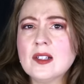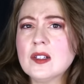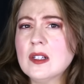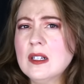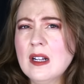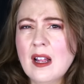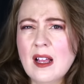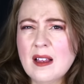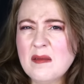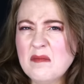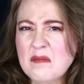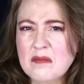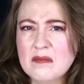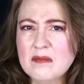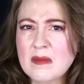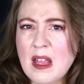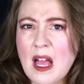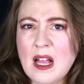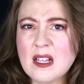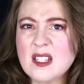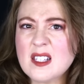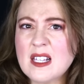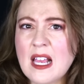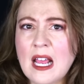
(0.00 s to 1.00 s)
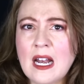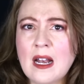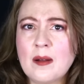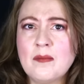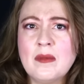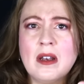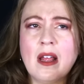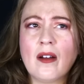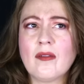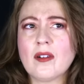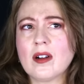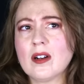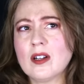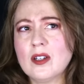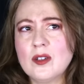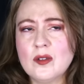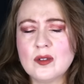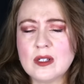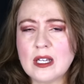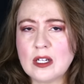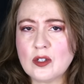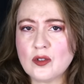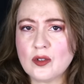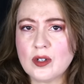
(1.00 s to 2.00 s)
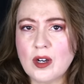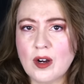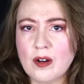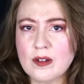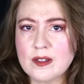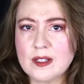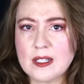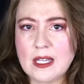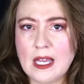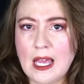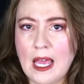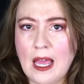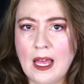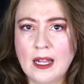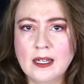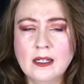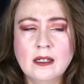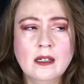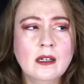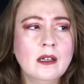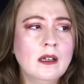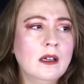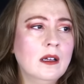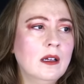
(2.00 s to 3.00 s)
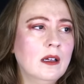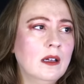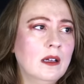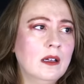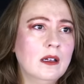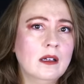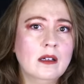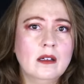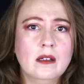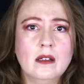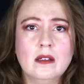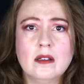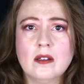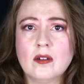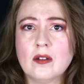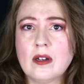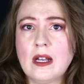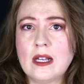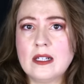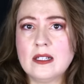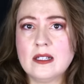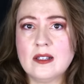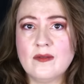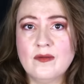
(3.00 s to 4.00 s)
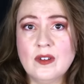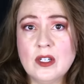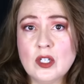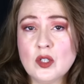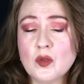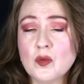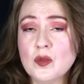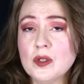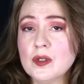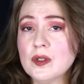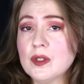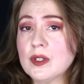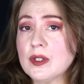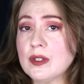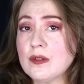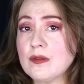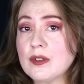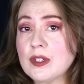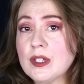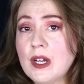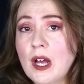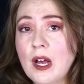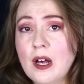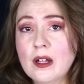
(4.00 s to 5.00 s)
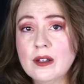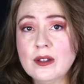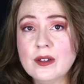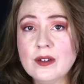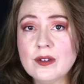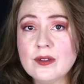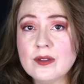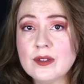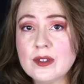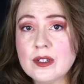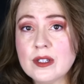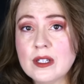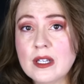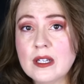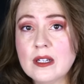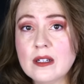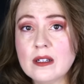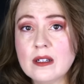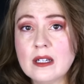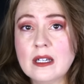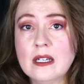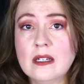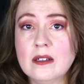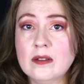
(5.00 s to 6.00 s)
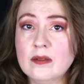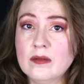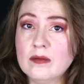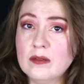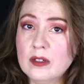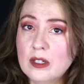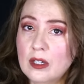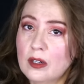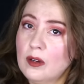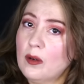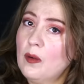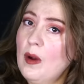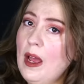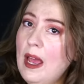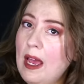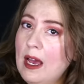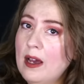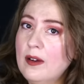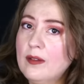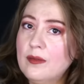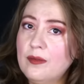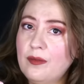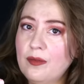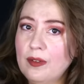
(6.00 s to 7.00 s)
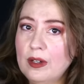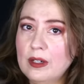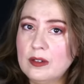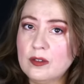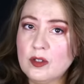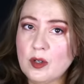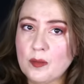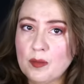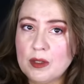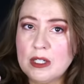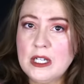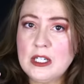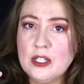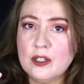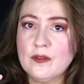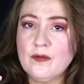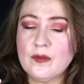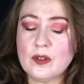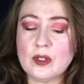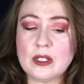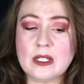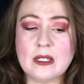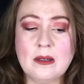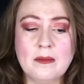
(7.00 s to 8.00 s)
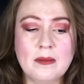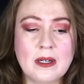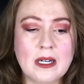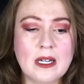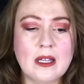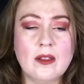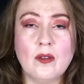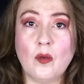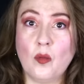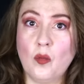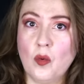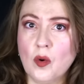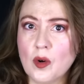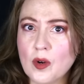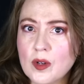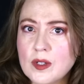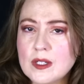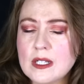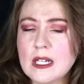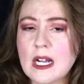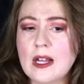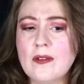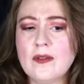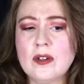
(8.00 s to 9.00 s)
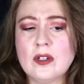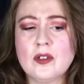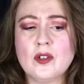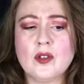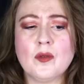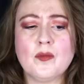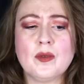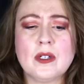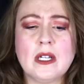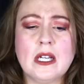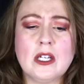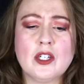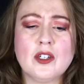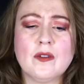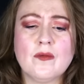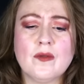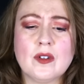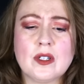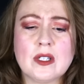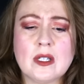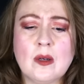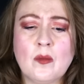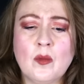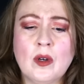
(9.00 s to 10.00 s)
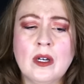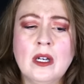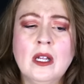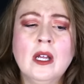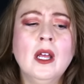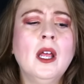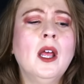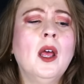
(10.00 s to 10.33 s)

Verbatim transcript: And I'm not saying I'm never going to use angel cards again. They're nice visuals. There's colors that can, you know, have an interpretation for somebody. The words could have an interpretation for someone.